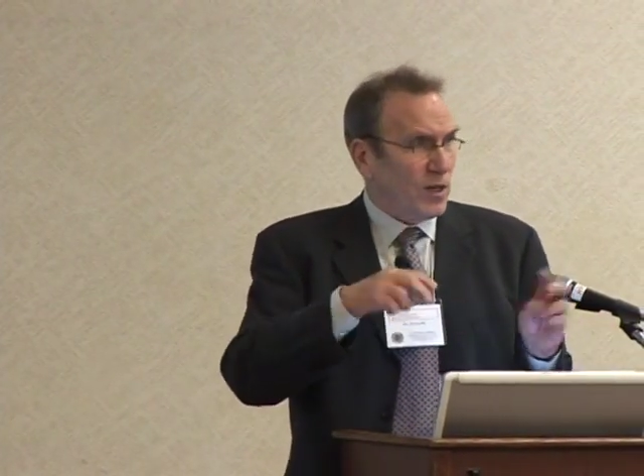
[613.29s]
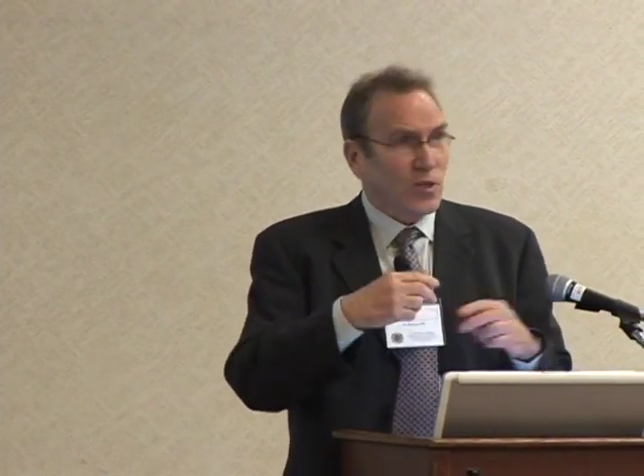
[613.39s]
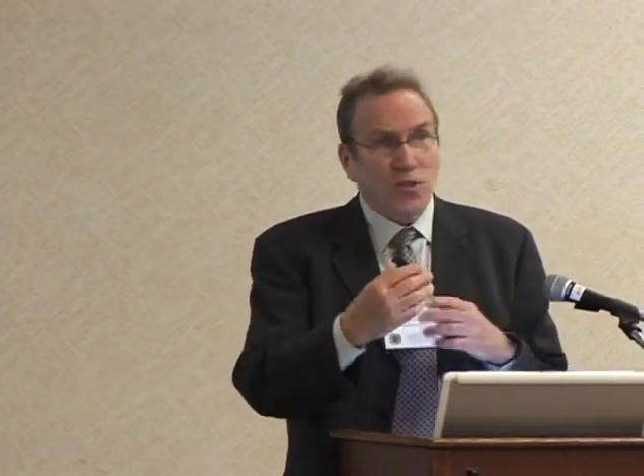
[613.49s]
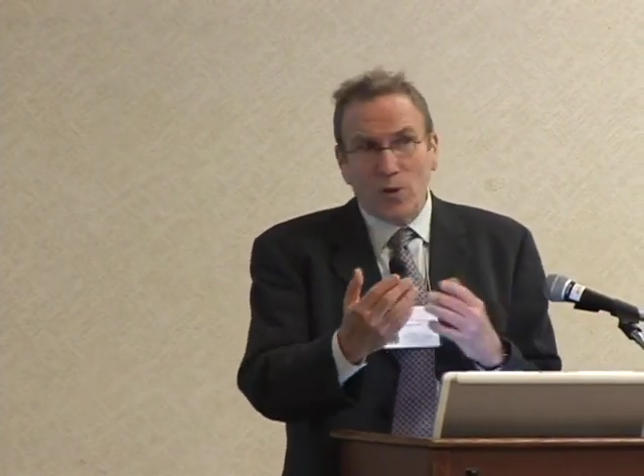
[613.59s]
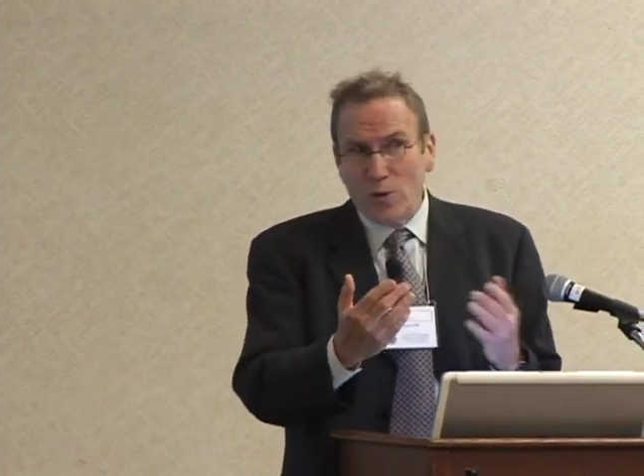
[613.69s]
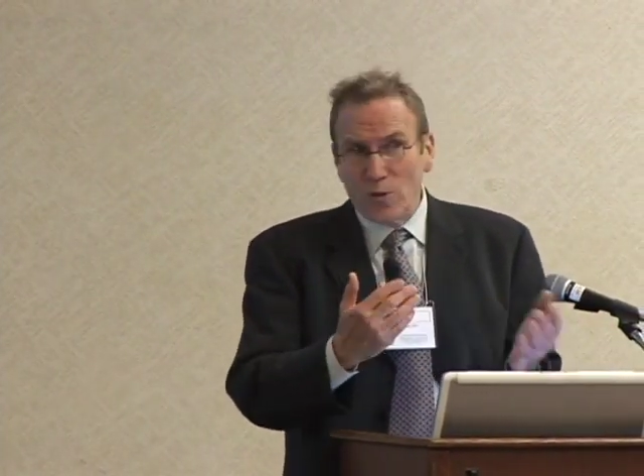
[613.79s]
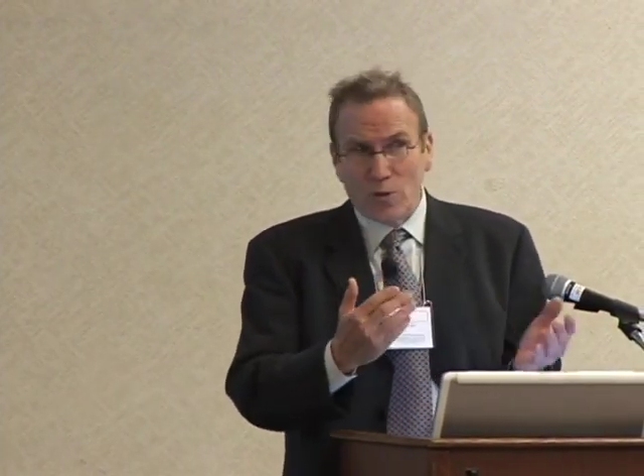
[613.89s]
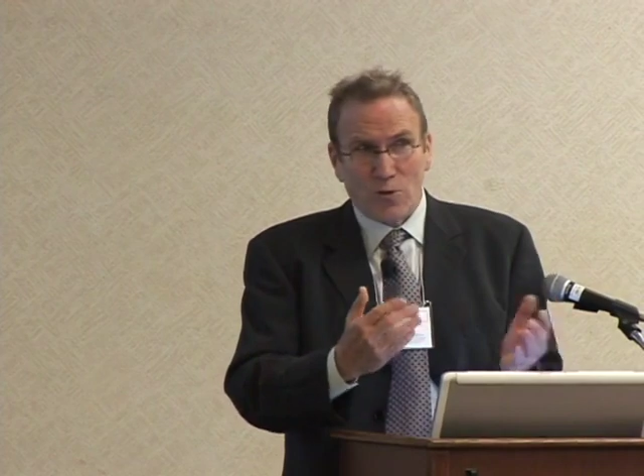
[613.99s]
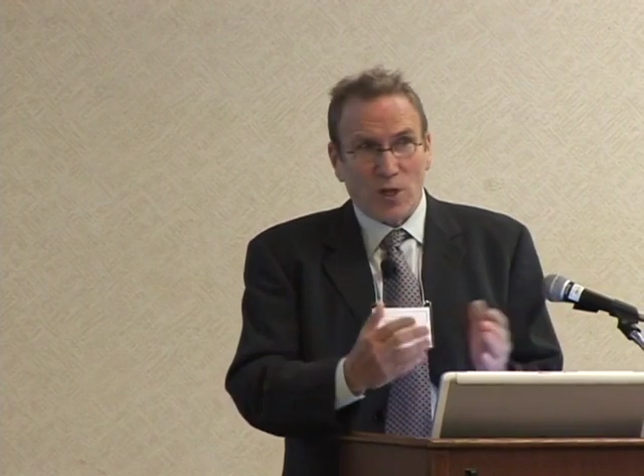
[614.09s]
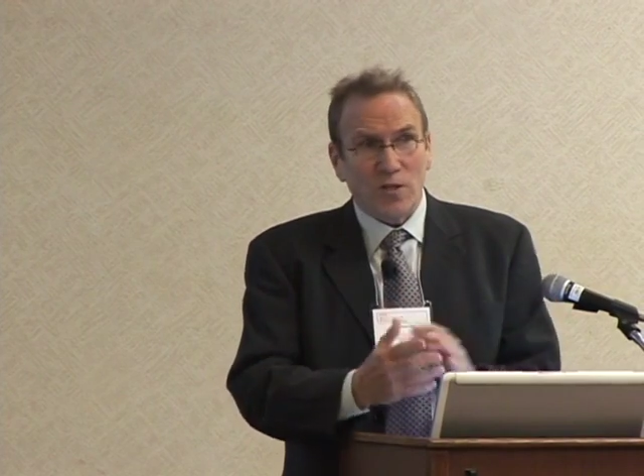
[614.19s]

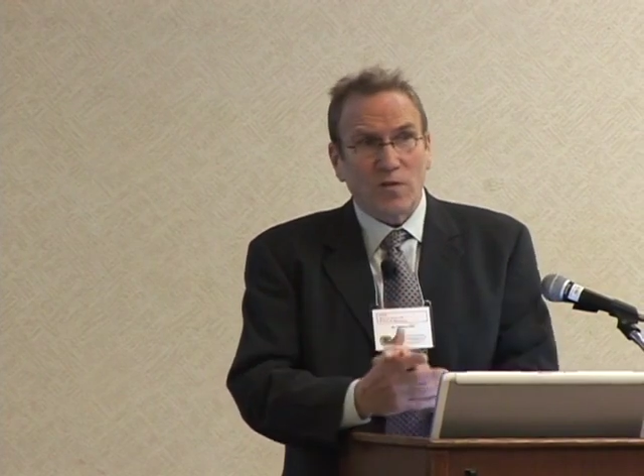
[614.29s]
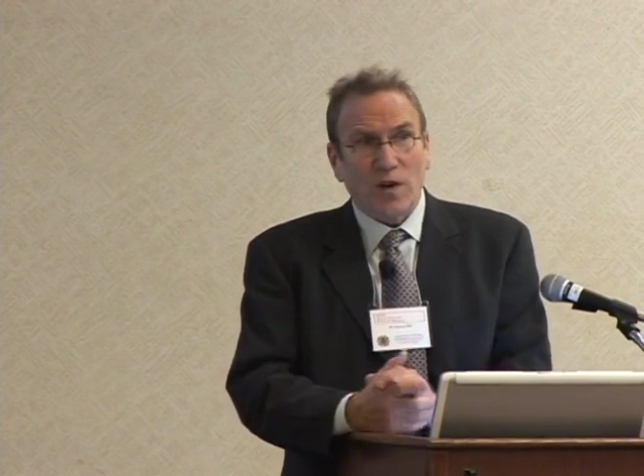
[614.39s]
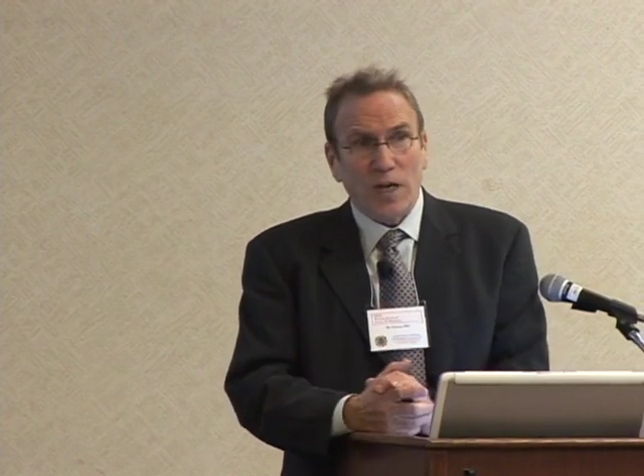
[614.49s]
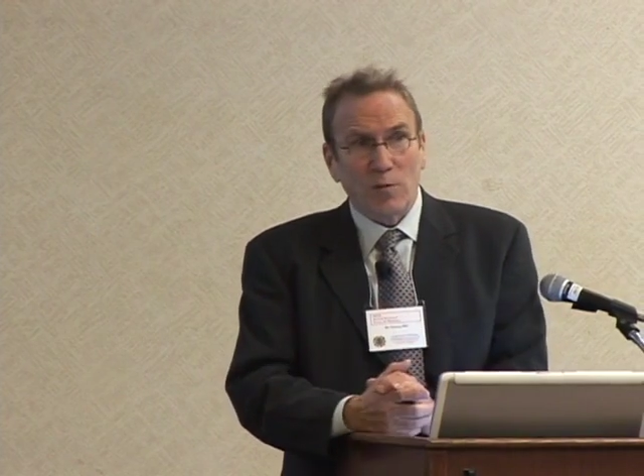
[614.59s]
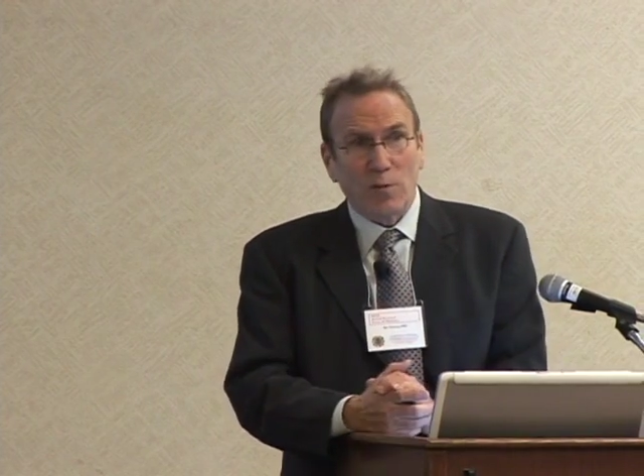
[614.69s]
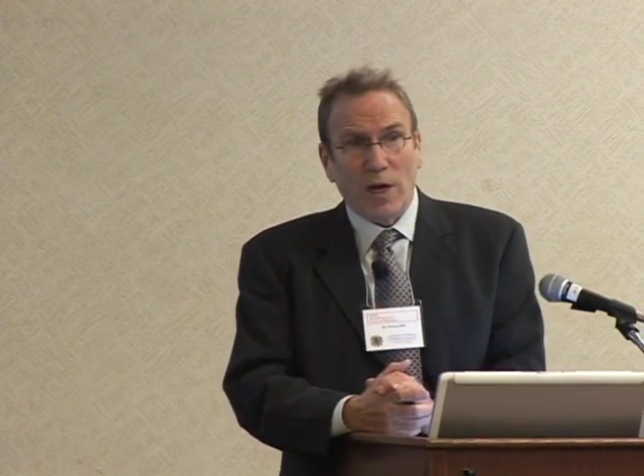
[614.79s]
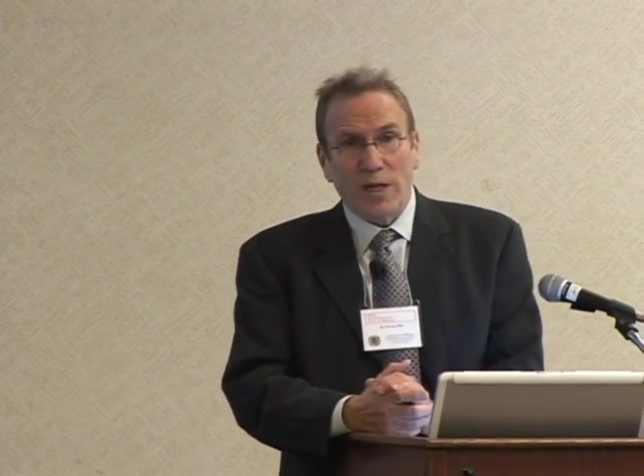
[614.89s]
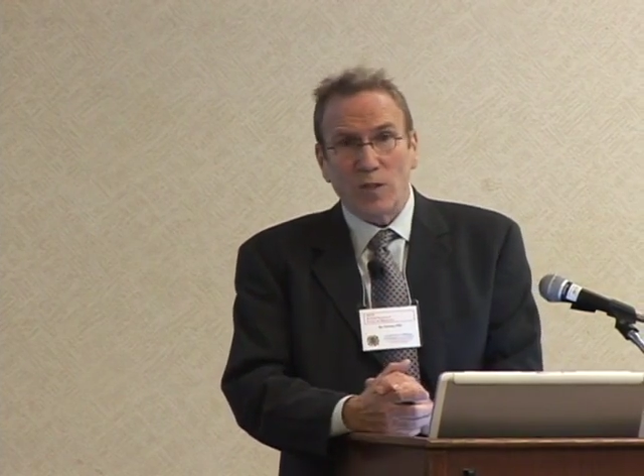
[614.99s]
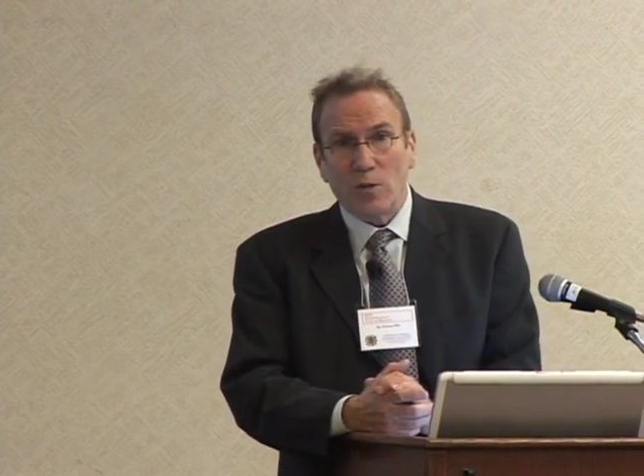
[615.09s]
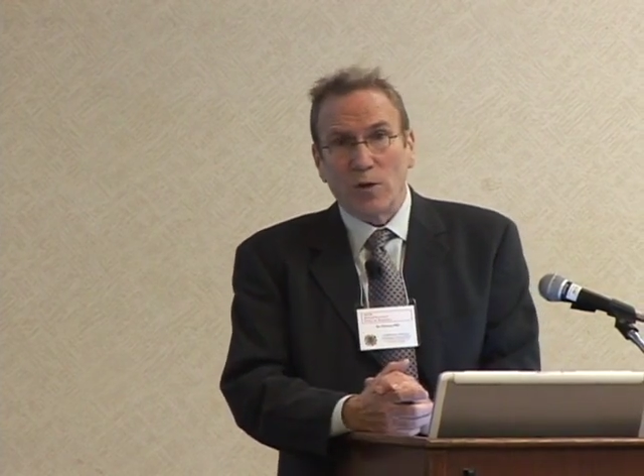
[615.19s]
excused or justifiable
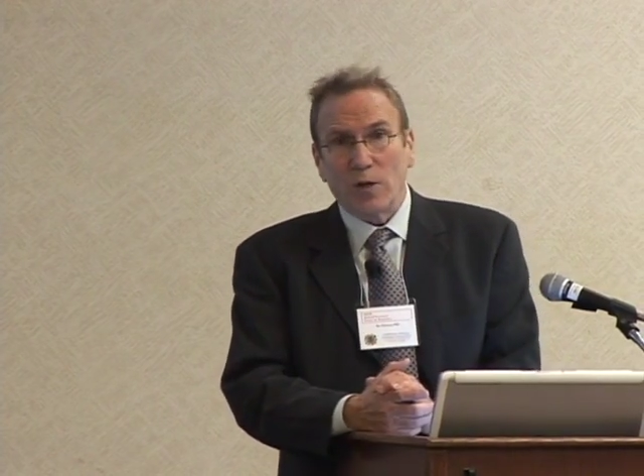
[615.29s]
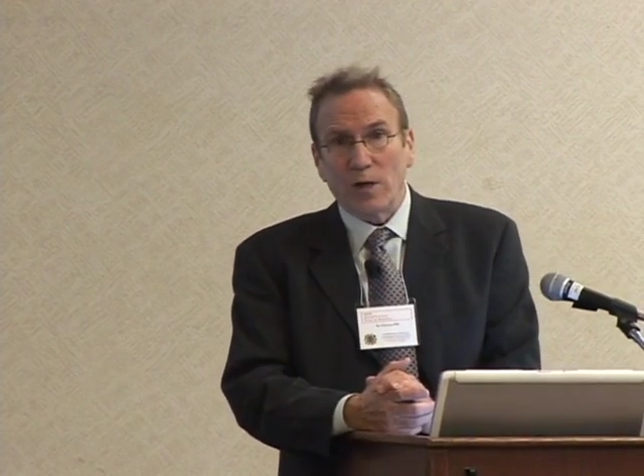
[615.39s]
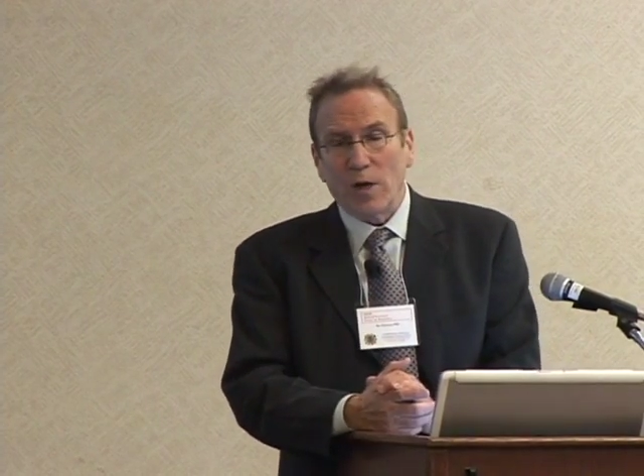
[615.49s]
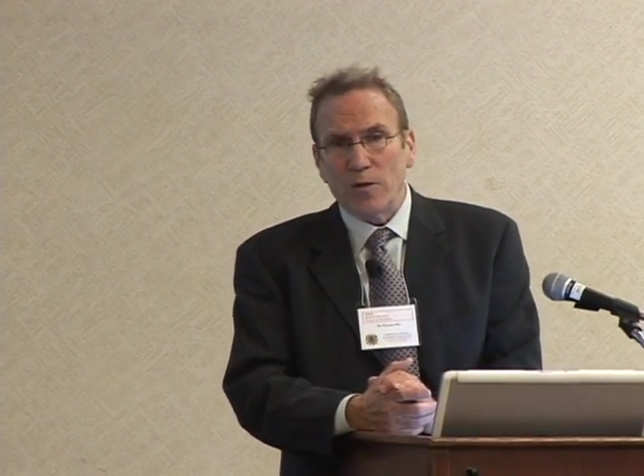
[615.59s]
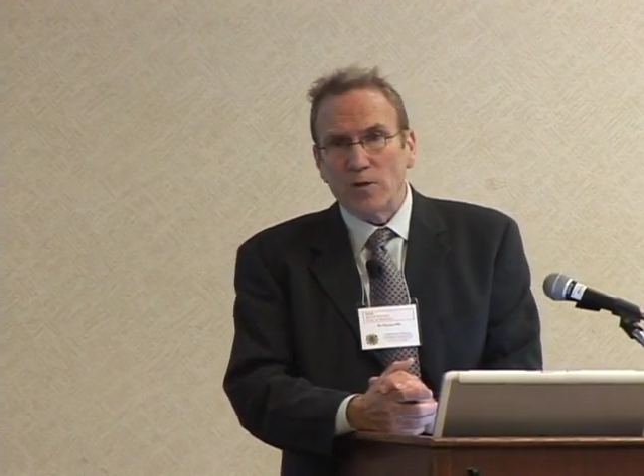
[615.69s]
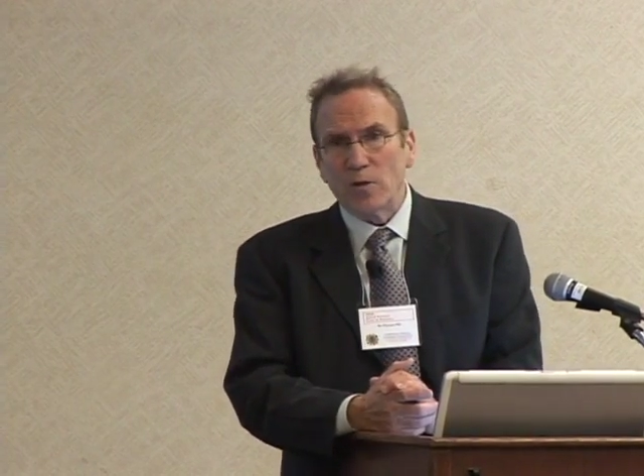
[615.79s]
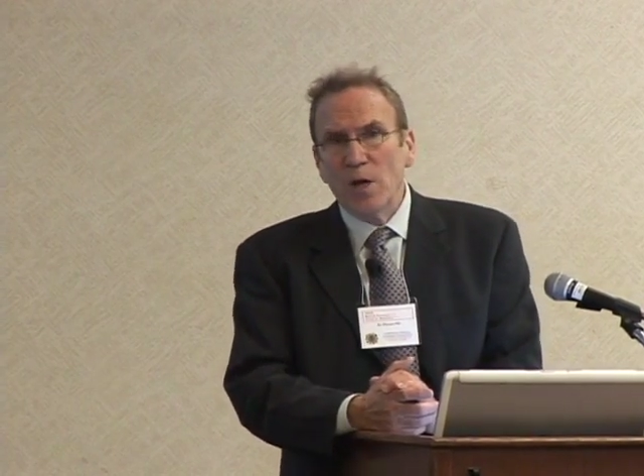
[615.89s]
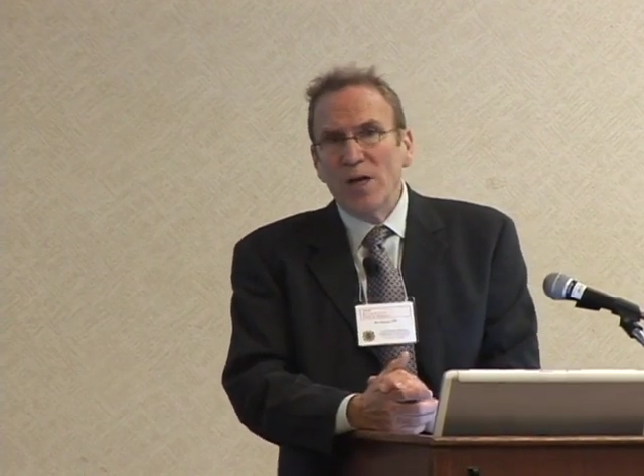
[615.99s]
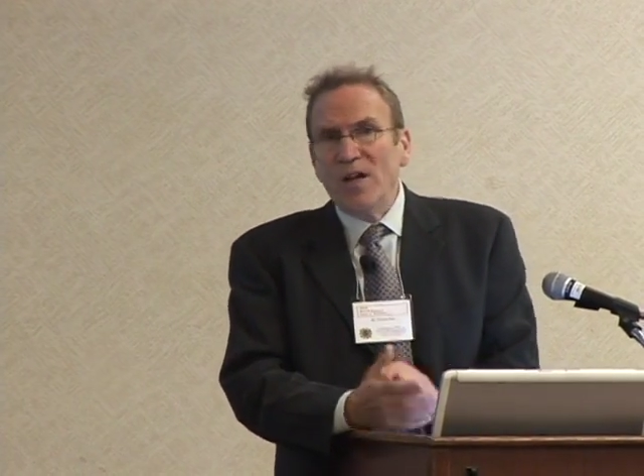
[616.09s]
bites, and we look at others.